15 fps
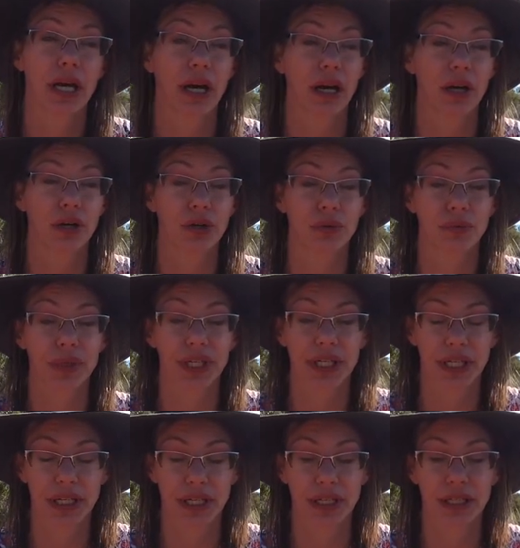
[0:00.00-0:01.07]
Her
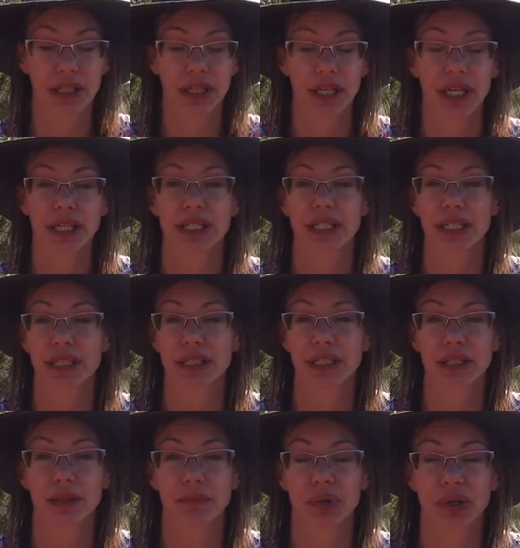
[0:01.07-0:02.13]
reading
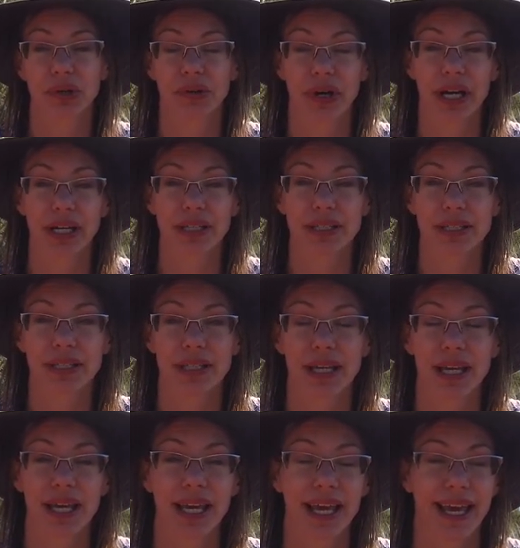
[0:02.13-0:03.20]
didn't progress,
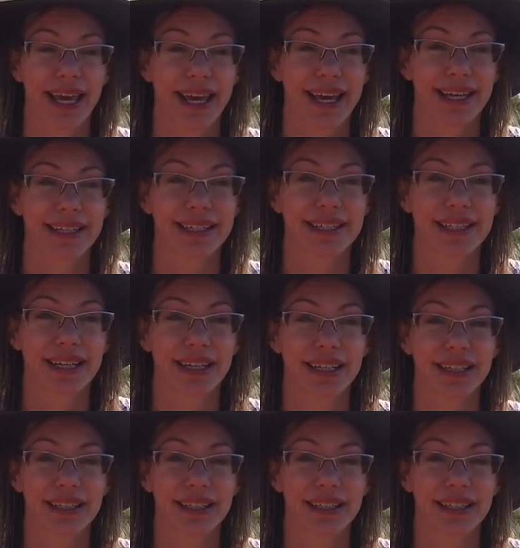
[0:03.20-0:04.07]
and